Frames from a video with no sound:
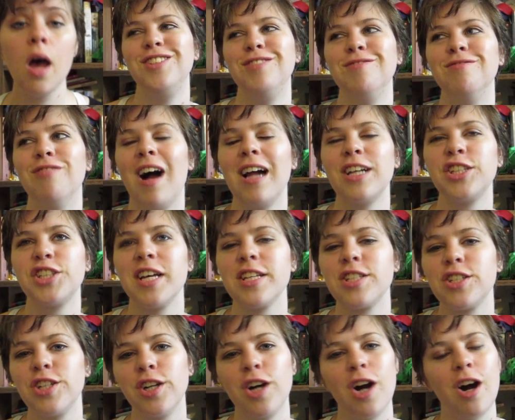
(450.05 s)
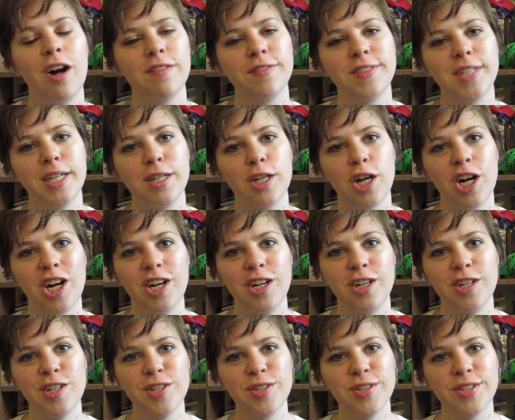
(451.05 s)
Rochester often
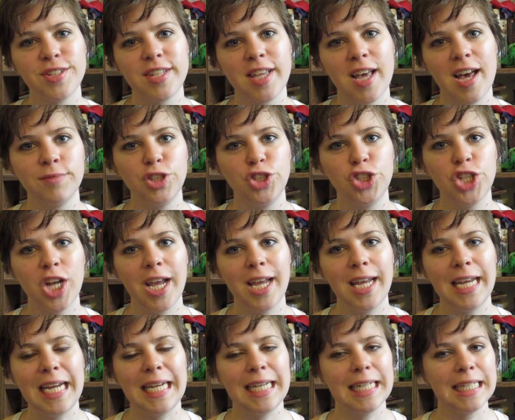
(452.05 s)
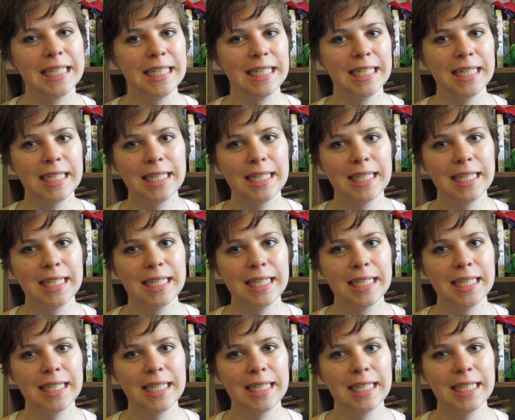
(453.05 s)
calls Jane